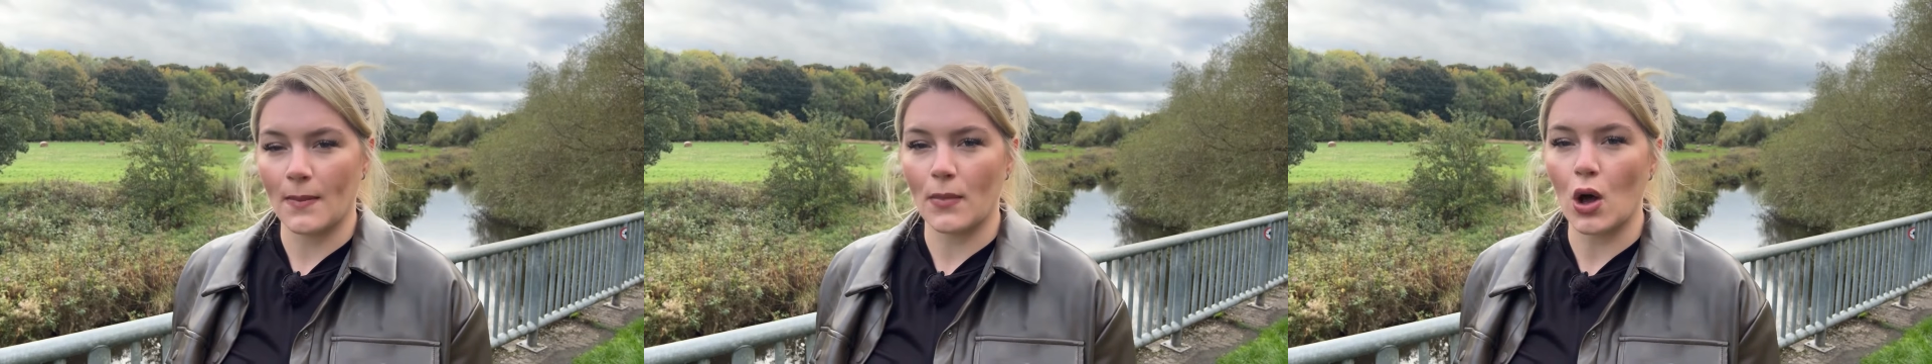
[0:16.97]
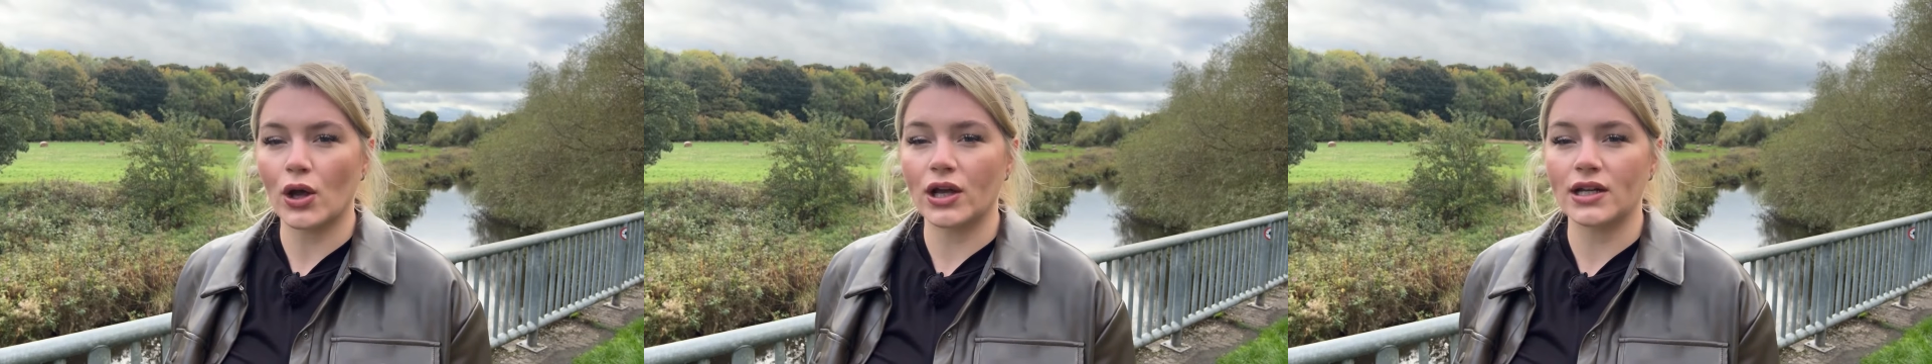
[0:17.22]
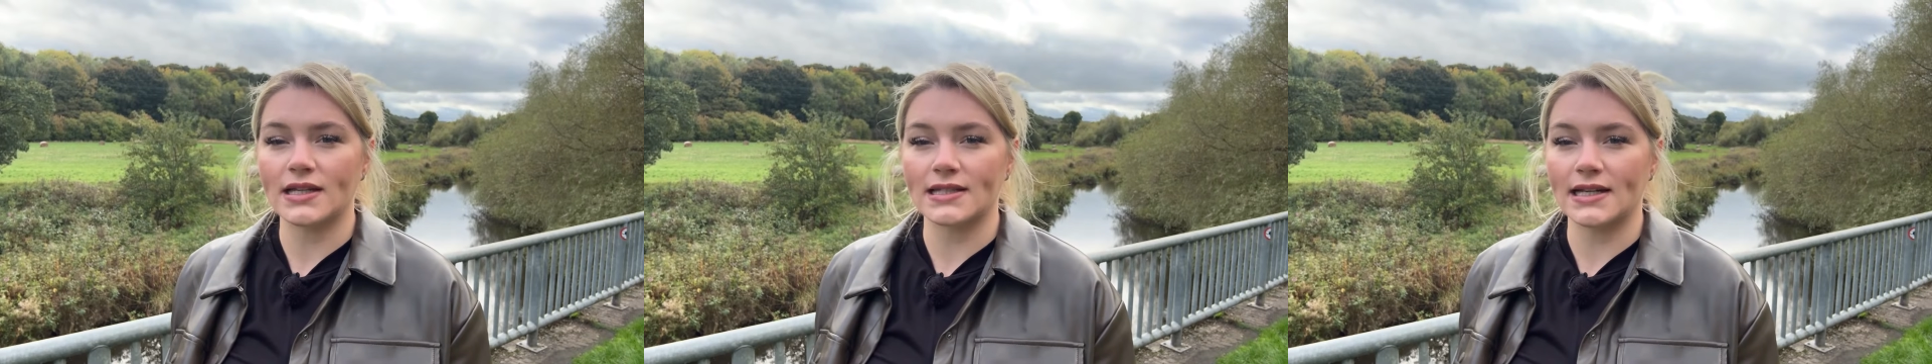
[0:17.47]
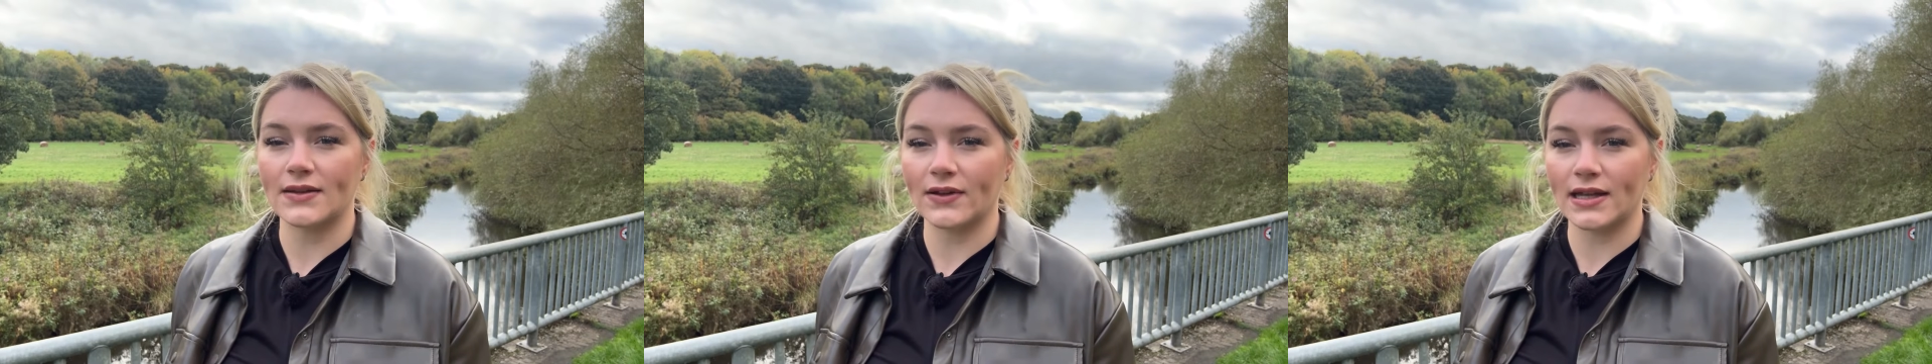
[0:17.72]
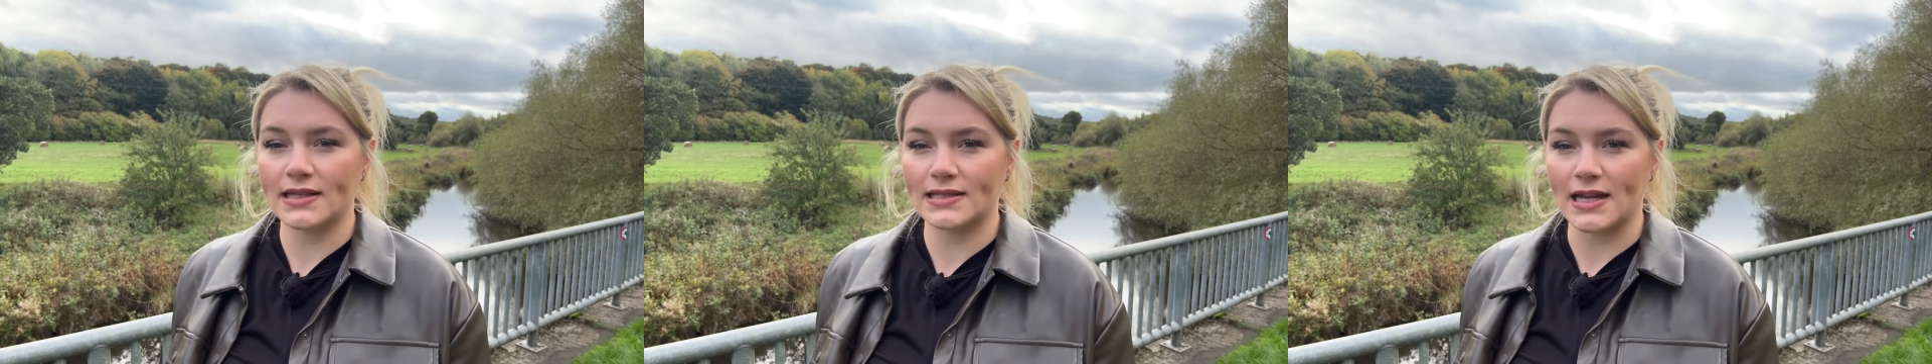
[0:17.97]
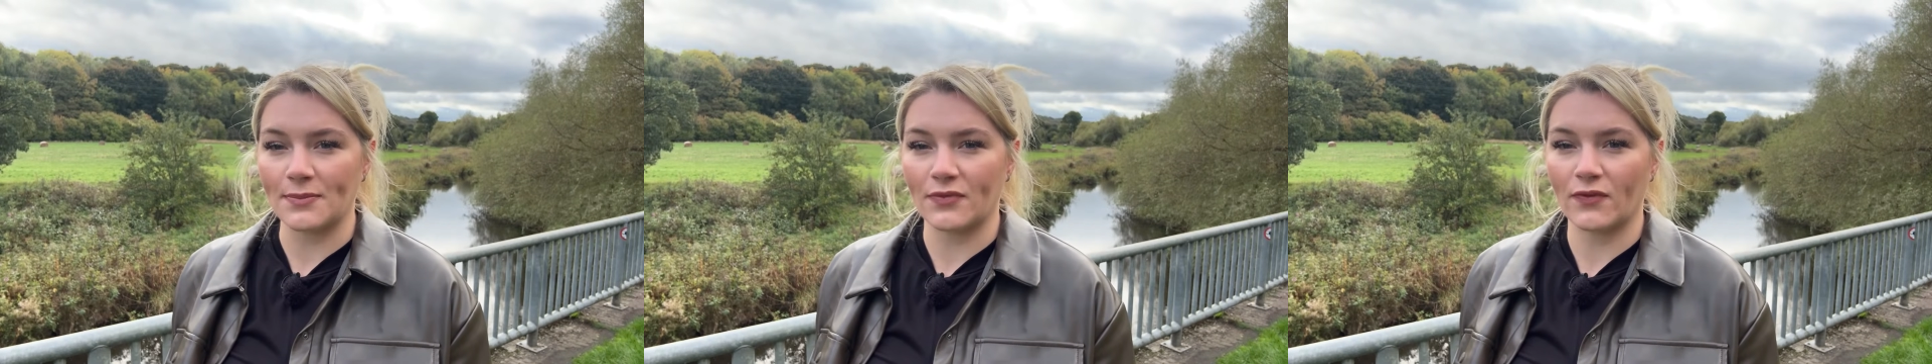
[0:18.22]
marking a significant
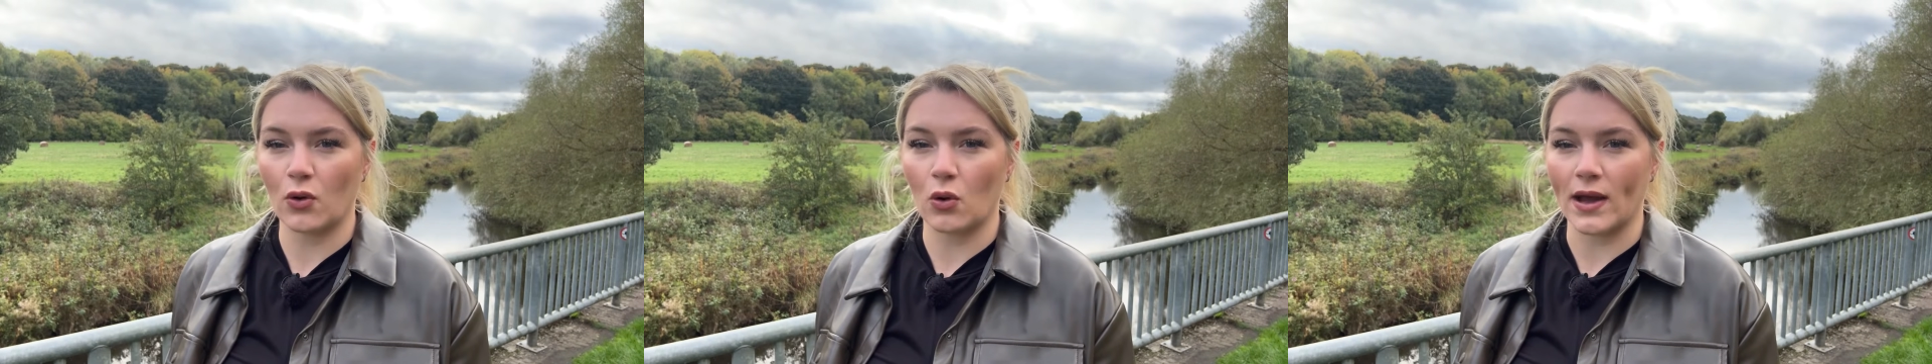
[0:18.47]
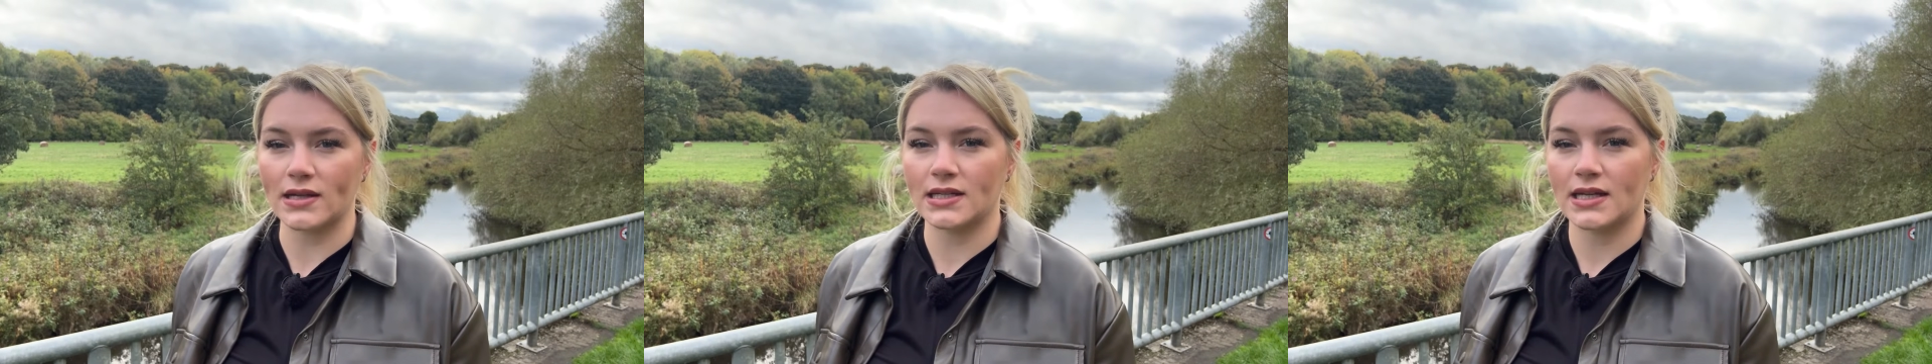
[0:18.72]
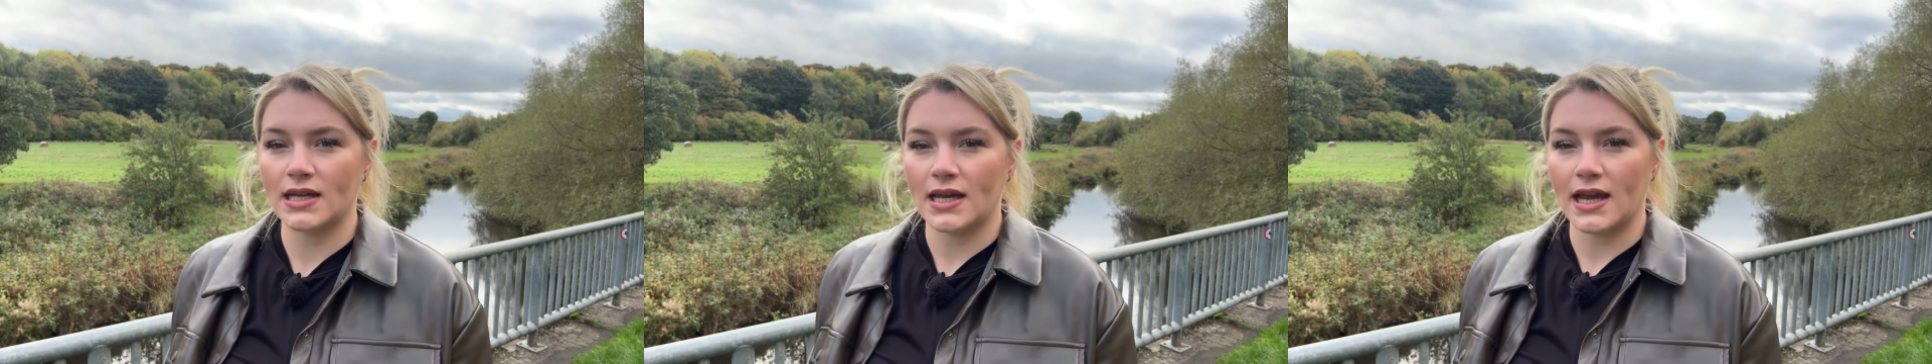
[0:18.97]
step forward